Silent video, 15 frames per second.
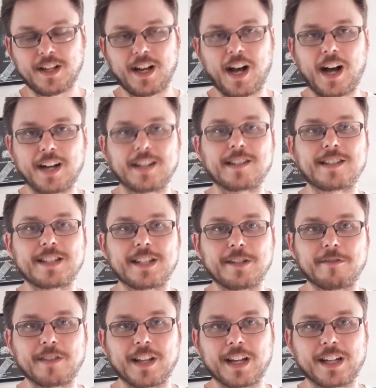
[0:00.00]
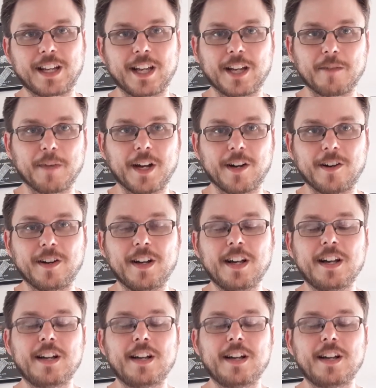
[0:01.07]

Odyssey when that came out.